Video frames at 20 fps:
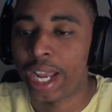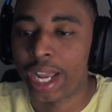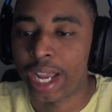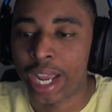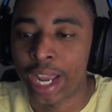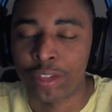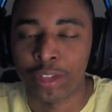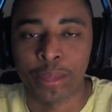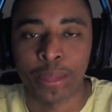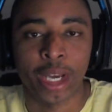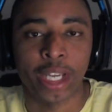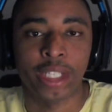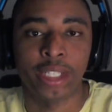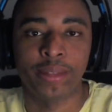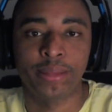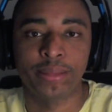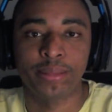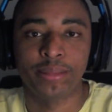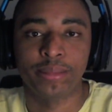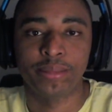Everybody.
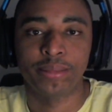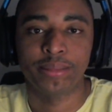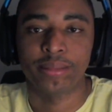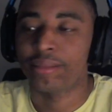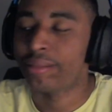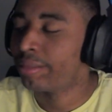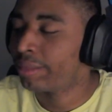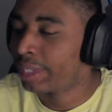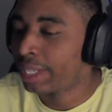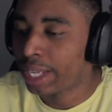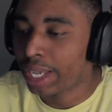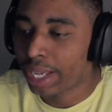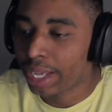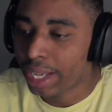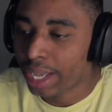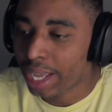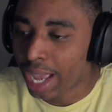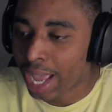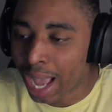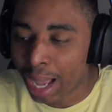
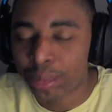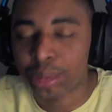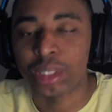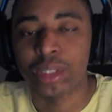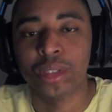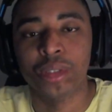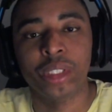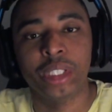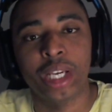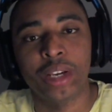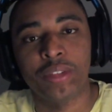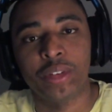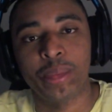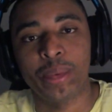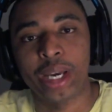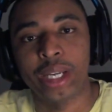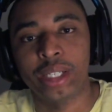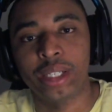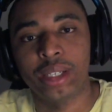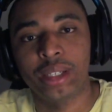Absolutely
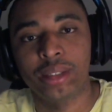everybody.